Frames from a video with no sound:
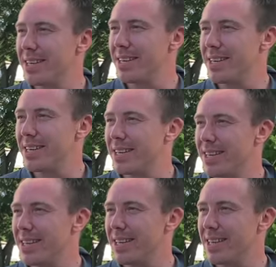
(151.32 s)

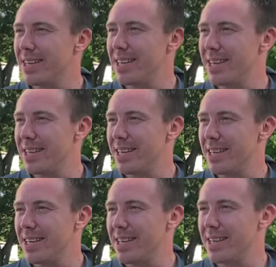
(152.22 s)

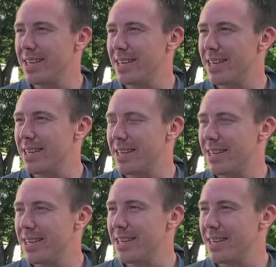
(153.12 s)

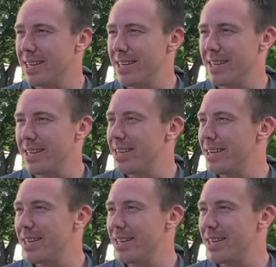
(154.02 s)
(silent)